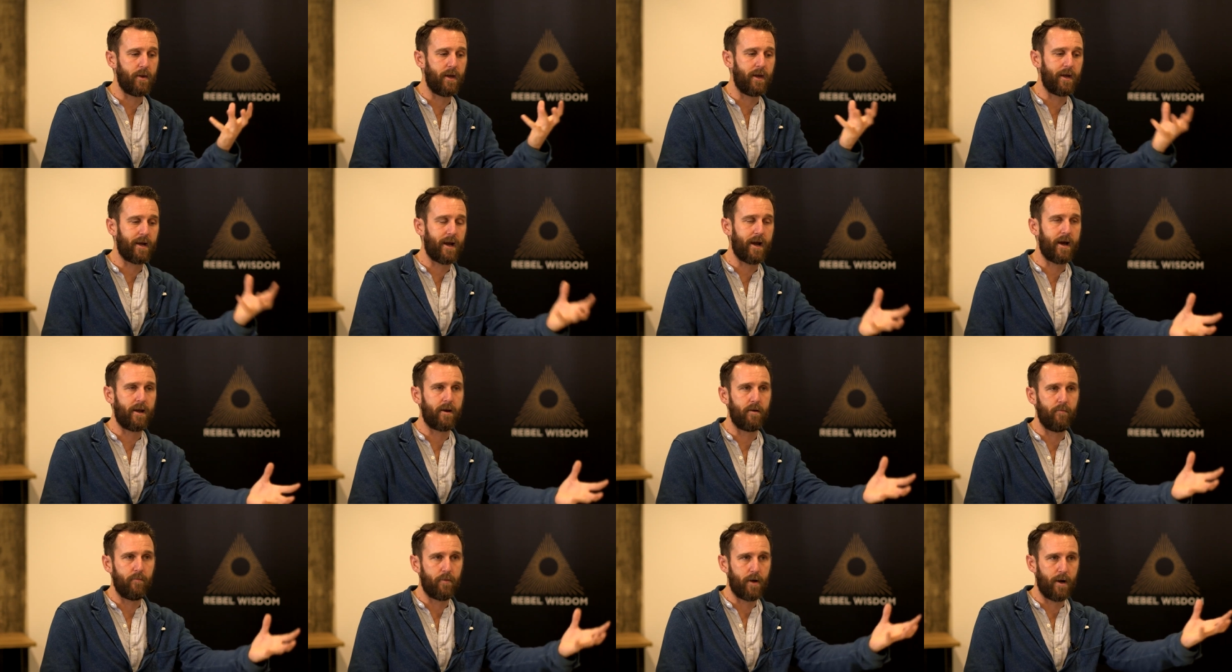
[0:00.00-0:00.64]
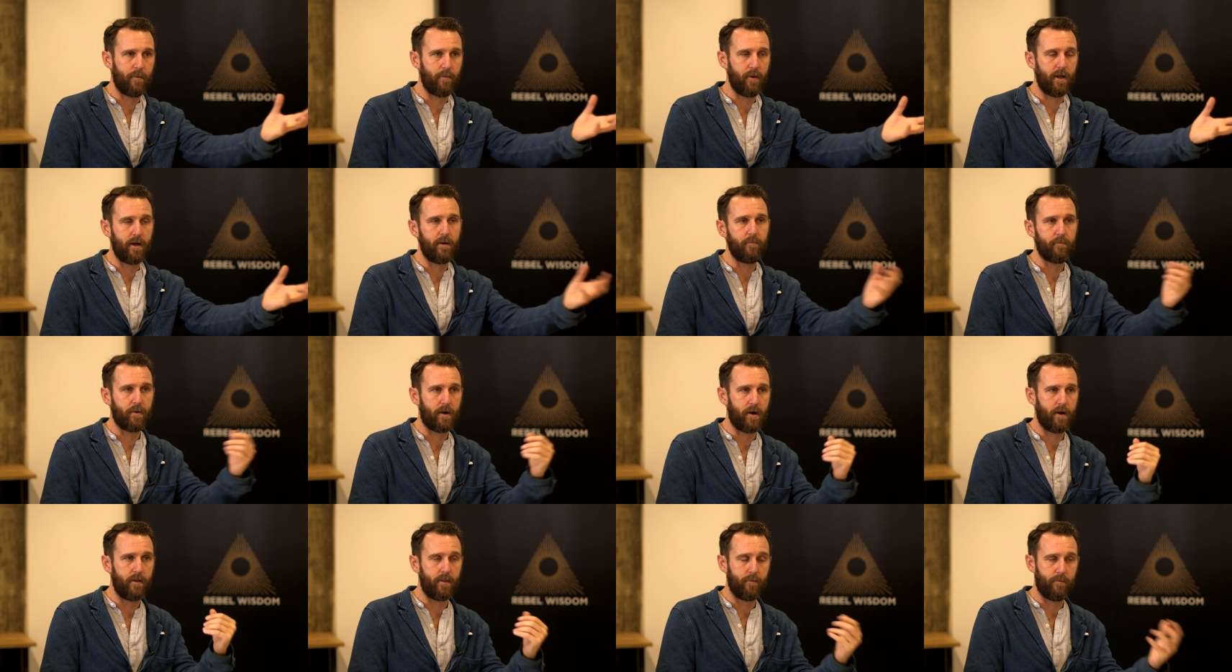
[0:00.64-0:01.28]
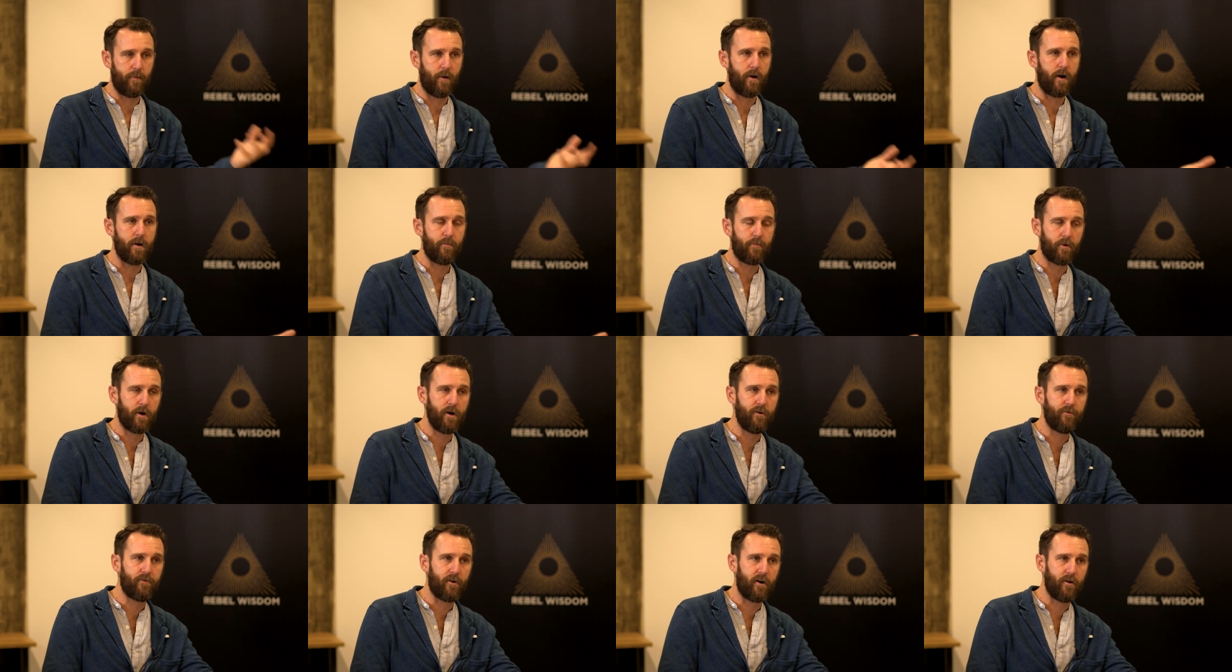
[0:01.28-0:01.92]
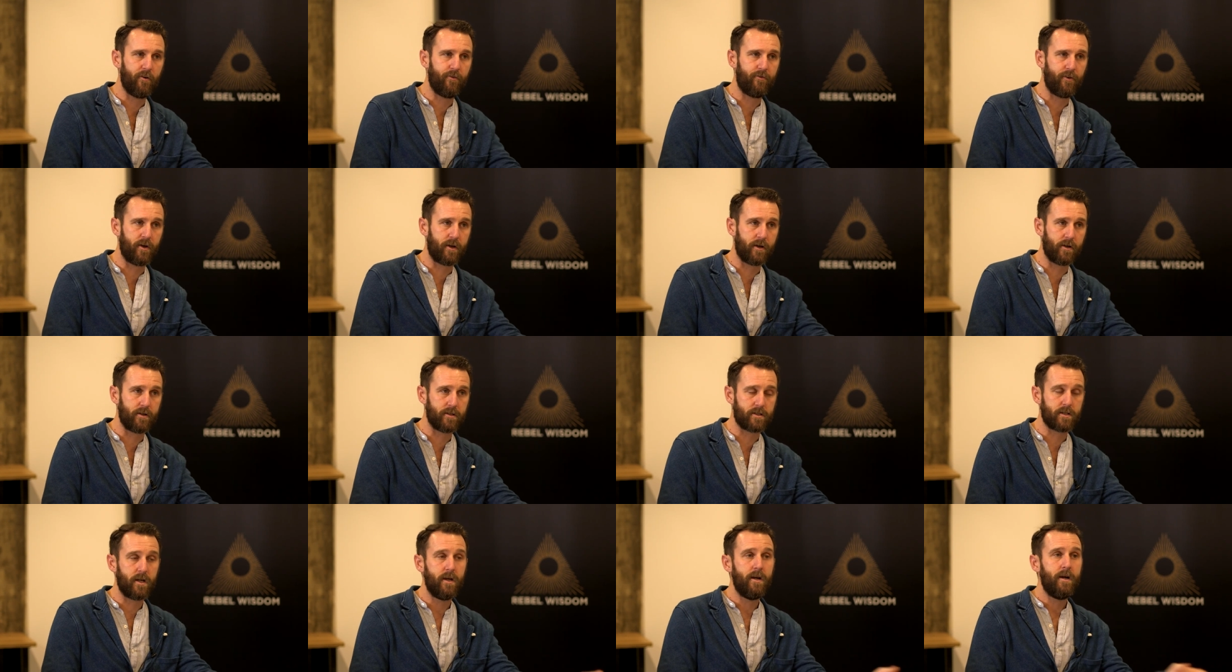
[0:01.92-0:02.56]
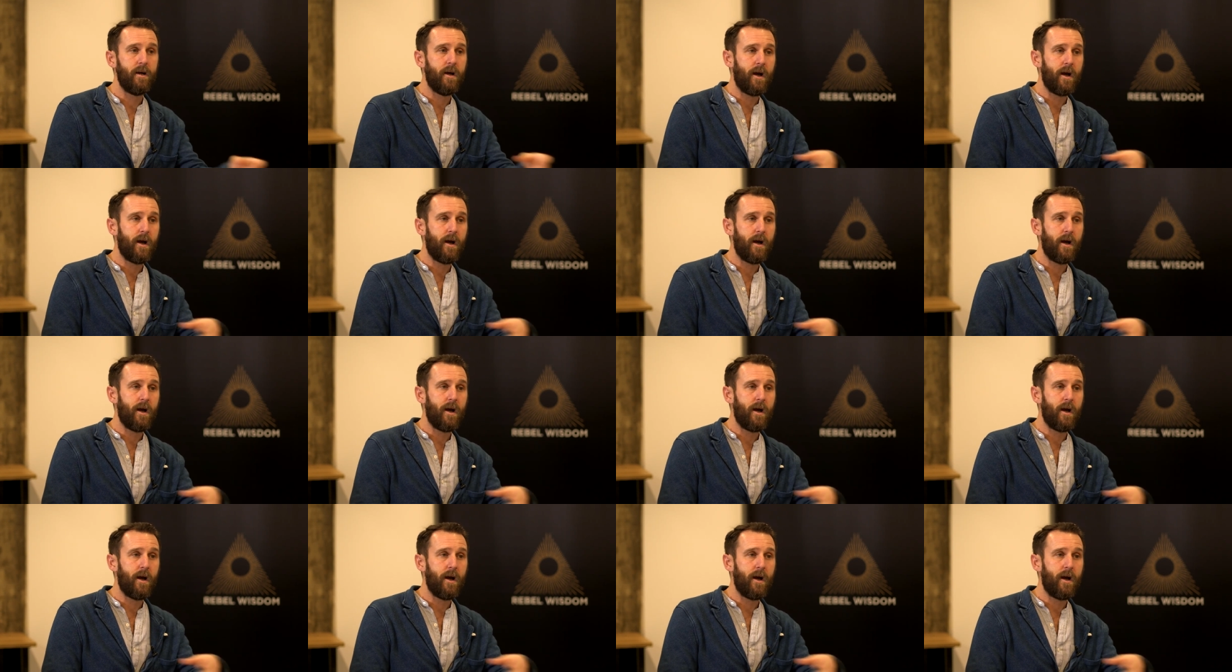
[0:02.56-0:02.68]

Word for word: being had in public by the high profile figures